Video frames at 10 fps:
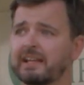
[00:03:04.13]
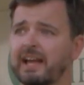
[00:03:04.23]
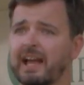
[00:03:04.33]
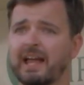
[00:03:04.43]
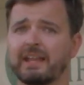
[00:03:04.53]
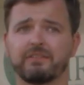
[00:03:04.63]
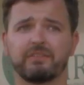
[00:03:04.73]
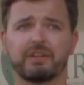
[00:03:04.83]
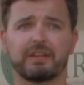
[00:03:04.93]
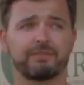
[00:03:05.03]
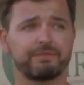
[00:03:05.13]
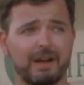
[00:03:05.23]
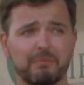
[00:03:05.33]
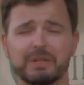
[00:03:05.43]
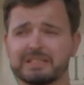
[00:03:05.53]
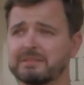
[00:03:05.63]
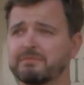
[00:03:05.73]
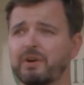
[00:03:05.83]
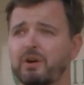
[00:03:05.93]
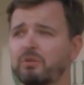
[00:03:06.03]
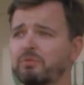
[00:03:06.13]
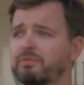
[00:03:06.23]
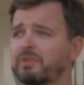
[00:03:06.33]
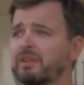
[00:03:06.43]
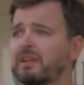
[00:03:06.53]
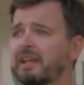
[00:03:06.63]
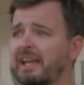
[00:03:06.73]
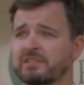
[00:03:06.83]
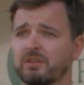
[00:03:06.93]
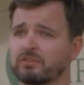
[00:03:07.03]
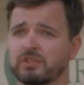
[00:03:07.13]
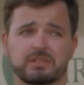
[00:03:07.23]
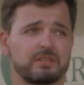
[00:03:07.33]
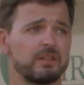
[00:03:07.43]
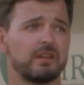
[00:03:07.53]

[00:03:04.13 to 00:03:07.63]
and there's families involved. It's not just